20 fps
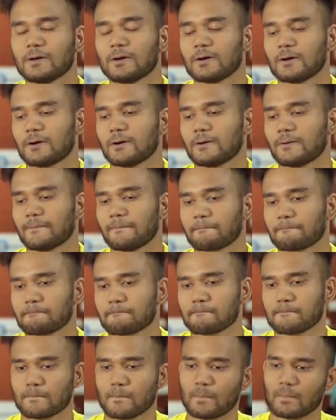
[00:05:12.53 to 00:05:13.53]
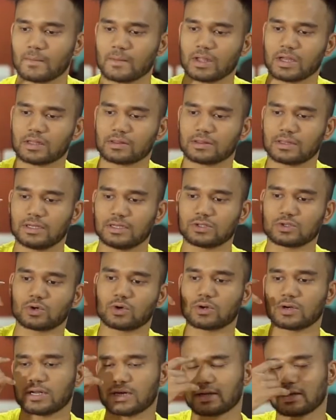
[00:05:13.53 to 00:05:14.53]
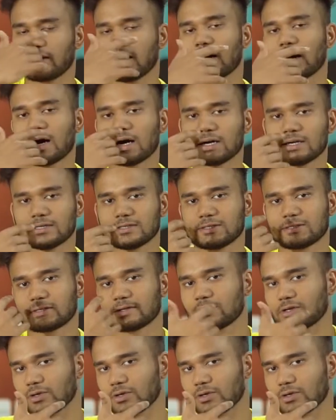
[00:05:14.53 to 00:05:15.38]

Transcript: Um, these all like eyes,